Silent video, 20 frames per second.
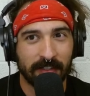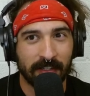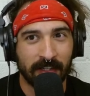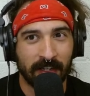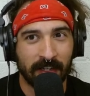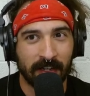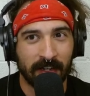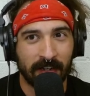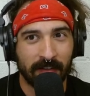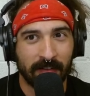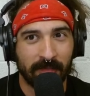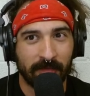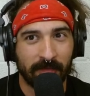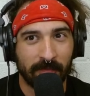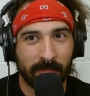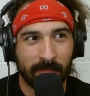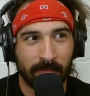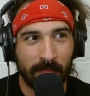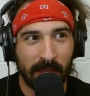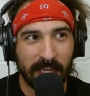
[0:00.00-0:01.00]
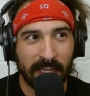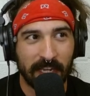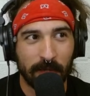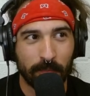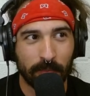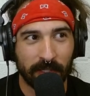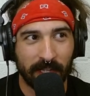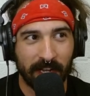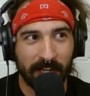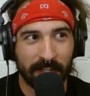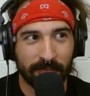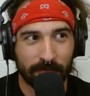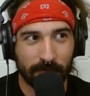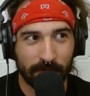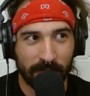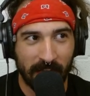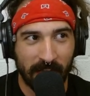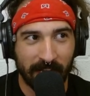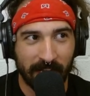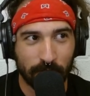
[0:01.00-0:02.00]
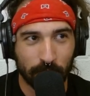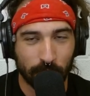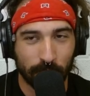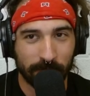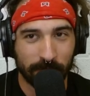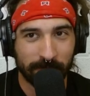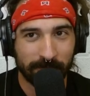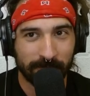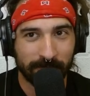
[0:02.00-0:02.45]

Uh, making plans for Nigel.